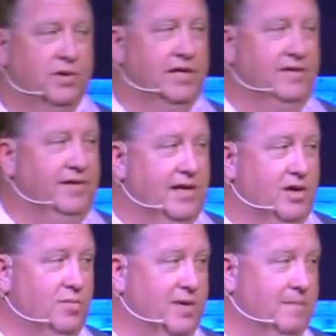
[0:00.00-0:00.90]
leaving
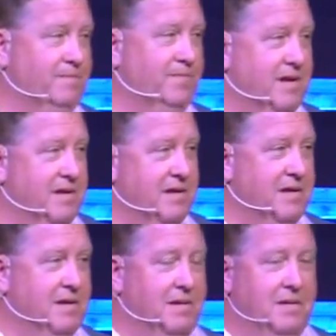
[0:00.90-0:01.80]
Naomi.
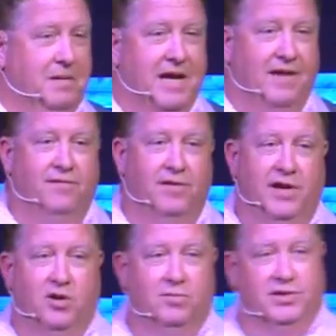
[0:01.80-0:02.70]
Not for
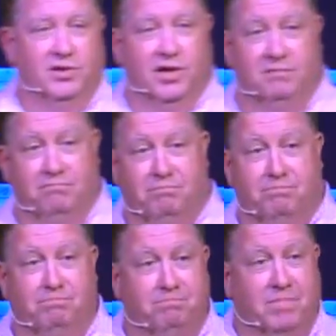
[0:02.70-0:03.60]
Naomi's good,
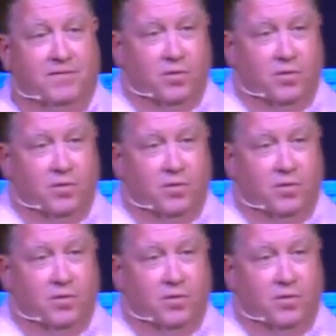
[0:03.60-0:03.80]
but